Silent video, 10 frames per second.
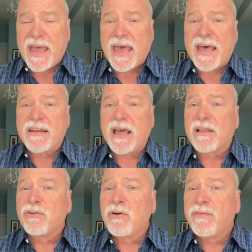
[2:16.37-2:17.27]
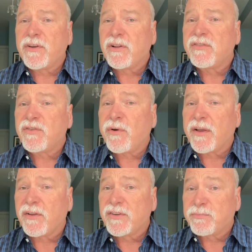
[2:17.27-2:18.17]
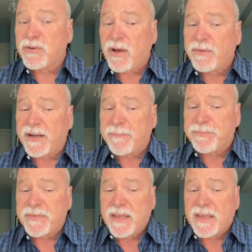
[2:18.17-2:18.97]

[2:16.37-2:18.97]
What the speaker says: and alluvial soils predominate.